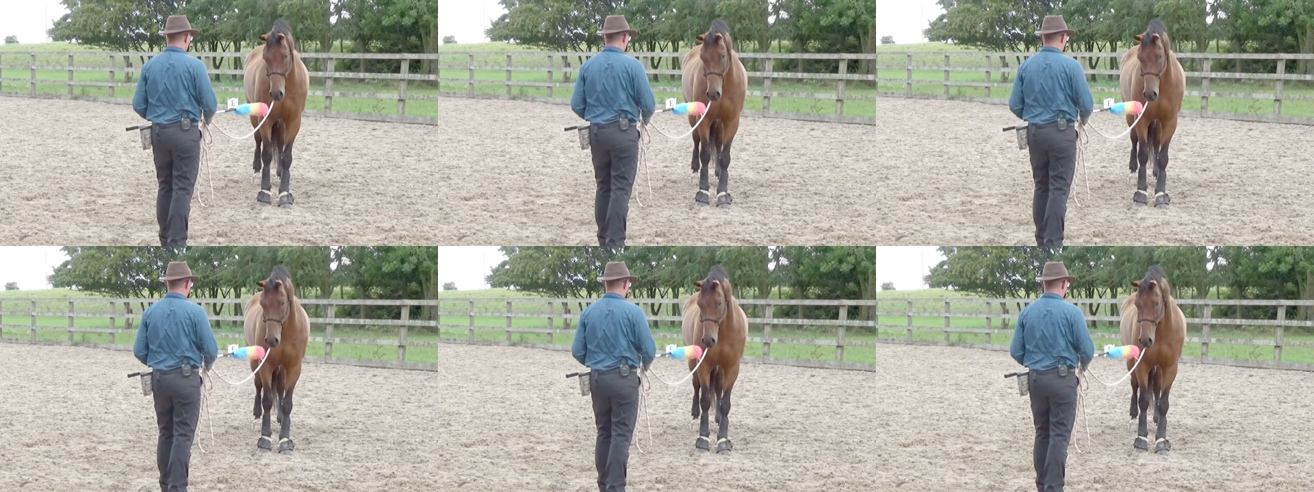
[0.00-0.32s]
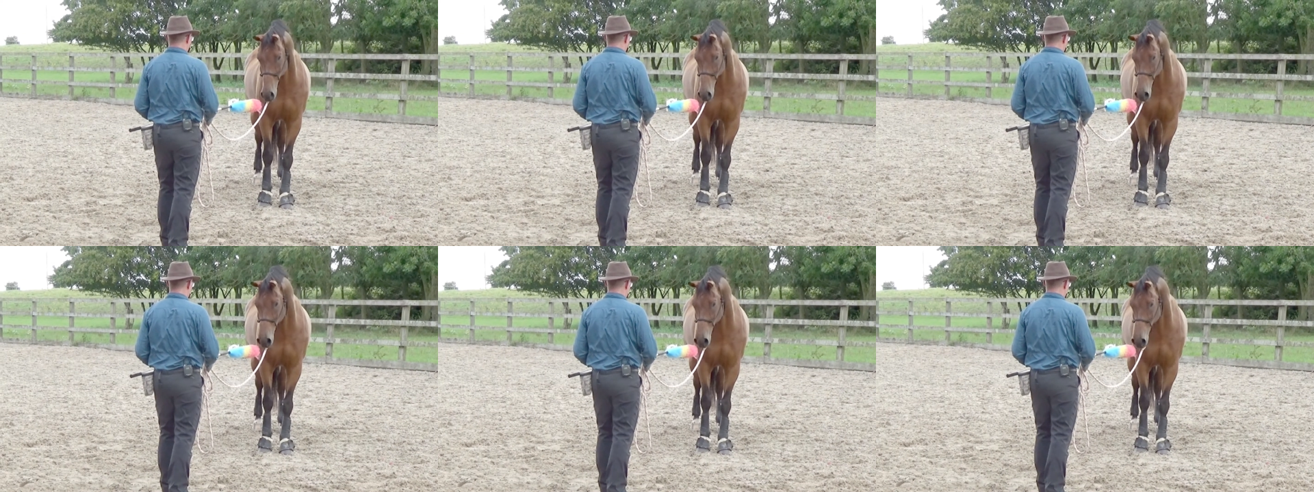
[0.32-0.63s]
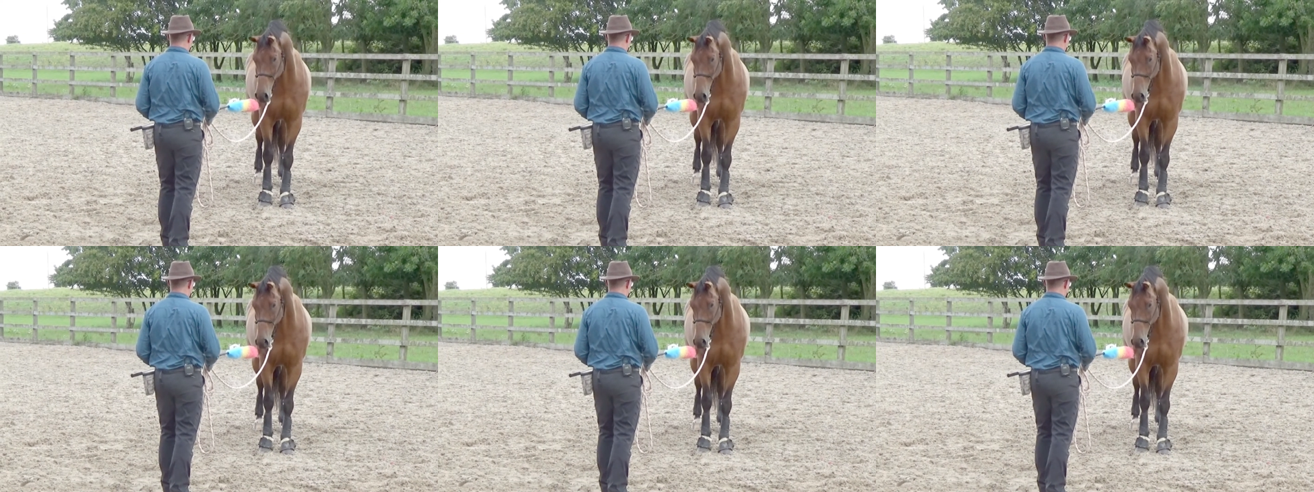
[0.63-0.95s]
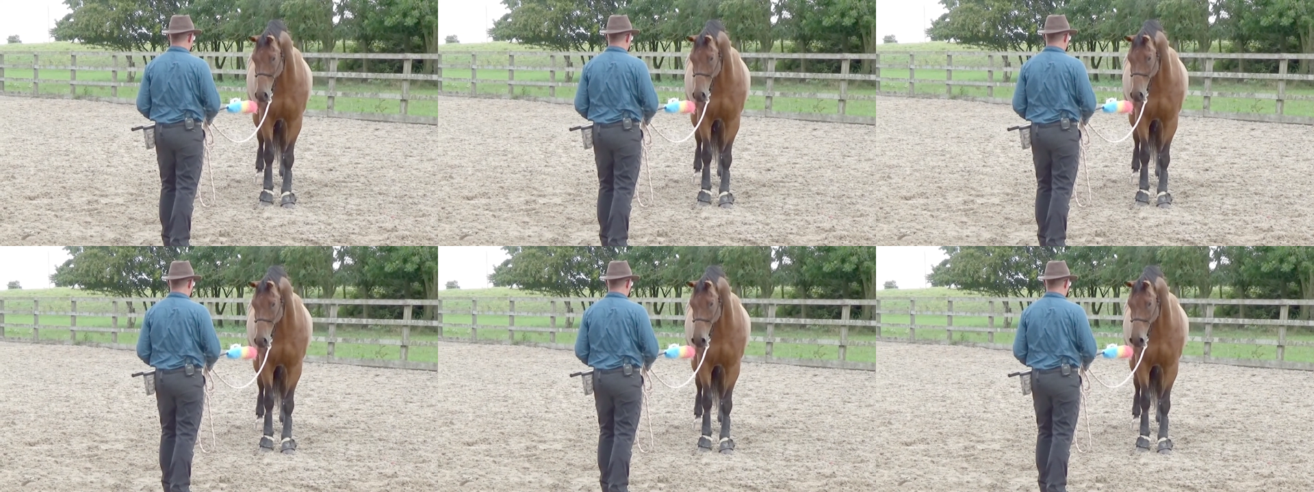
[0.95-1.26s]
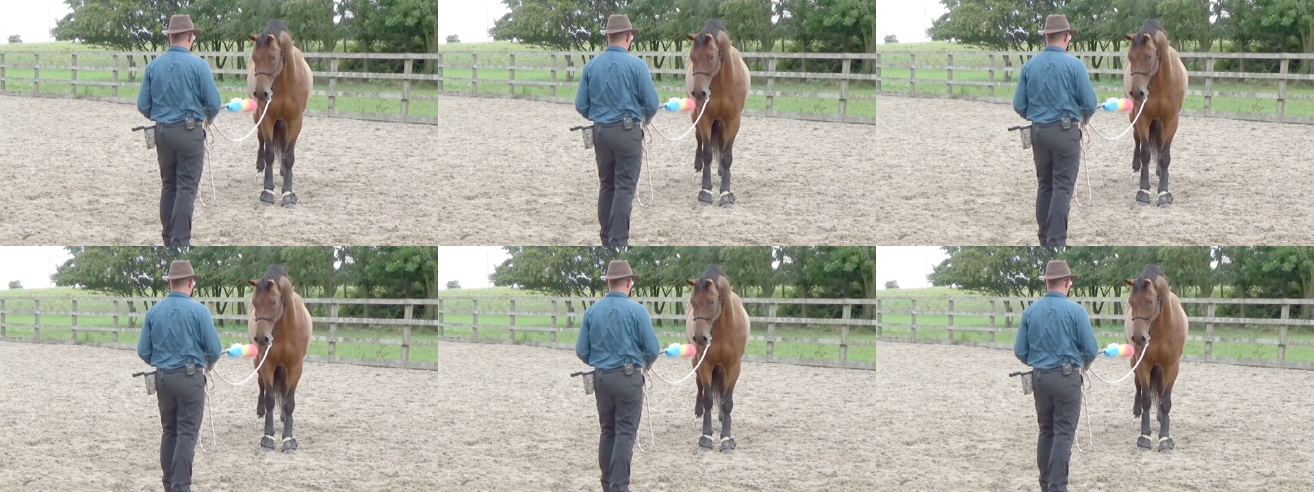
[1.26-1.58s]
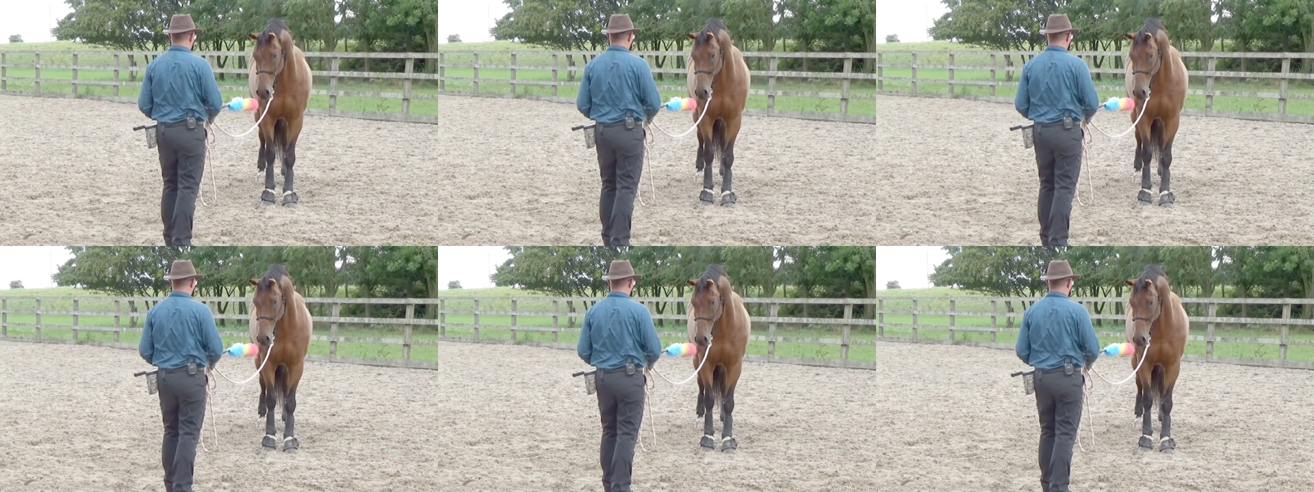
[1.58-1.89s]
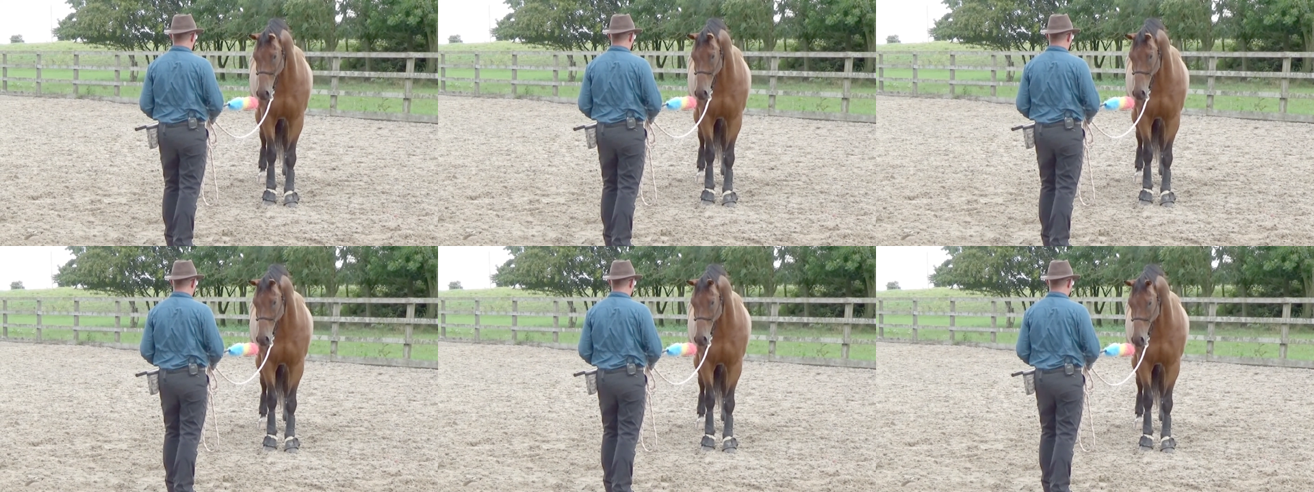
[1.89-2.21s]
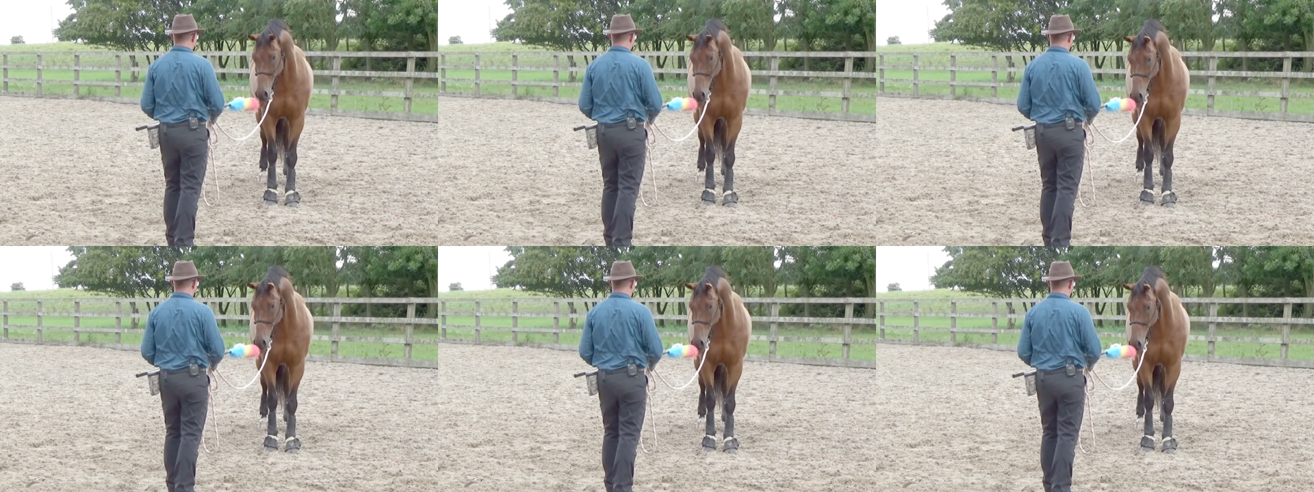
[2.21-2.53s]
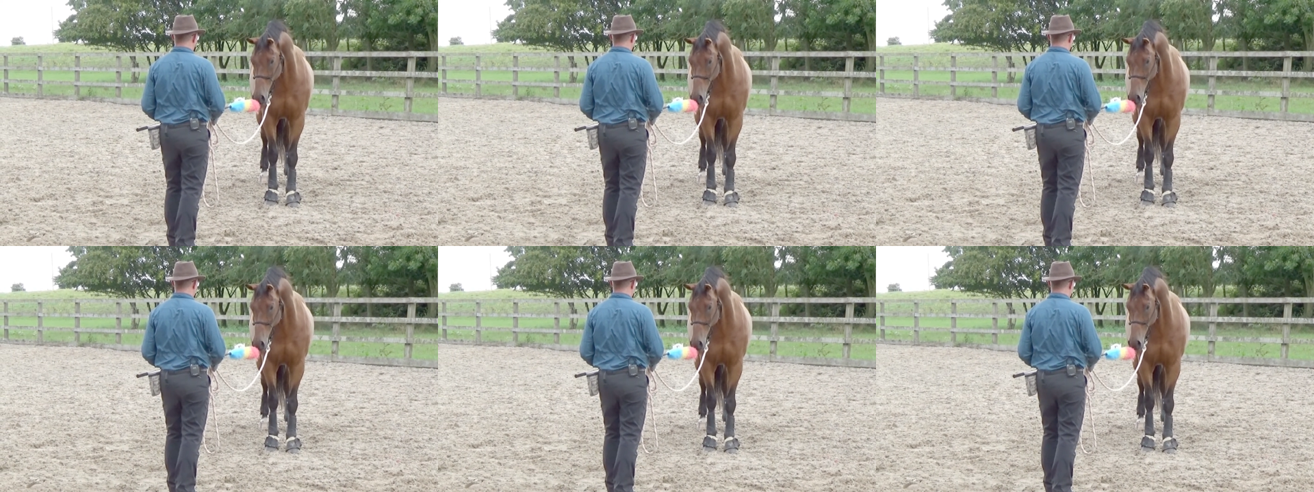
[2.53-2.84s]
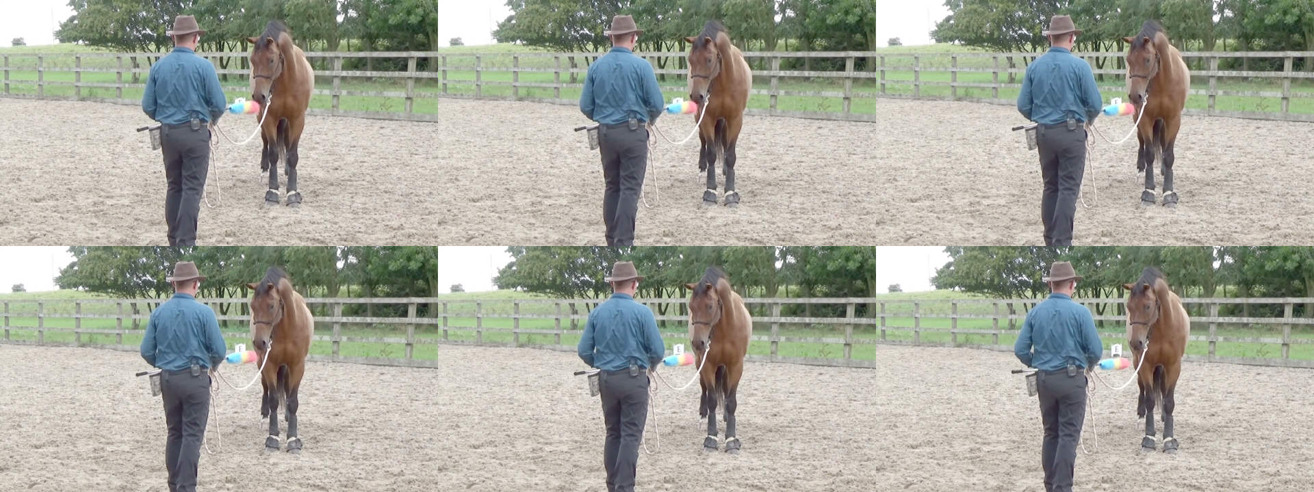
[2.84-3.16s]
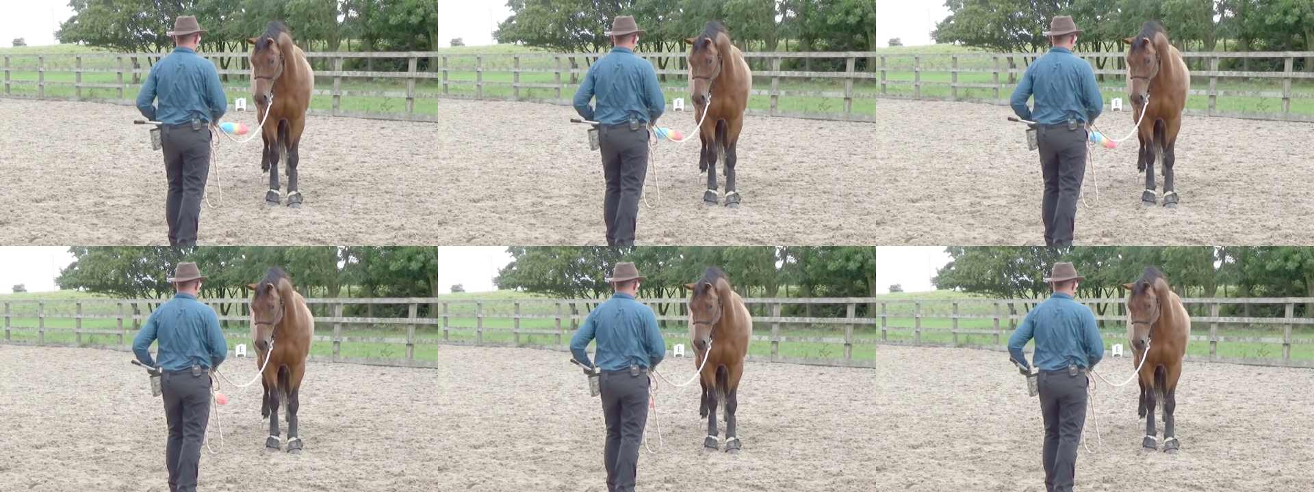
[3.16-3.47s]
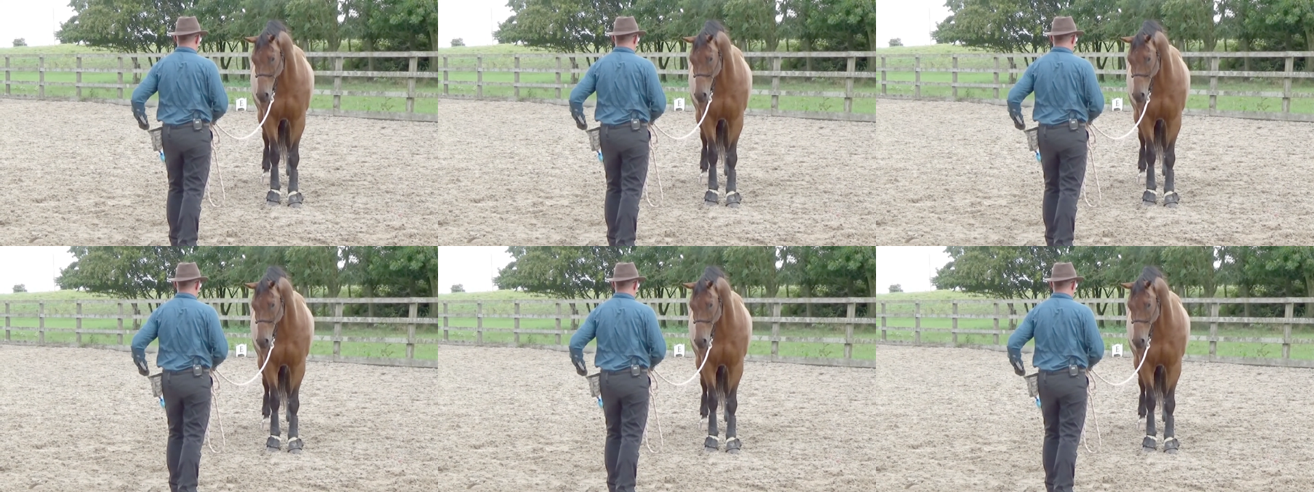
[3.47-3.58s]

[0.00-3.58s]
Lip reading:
Nobody's mouth can be seen.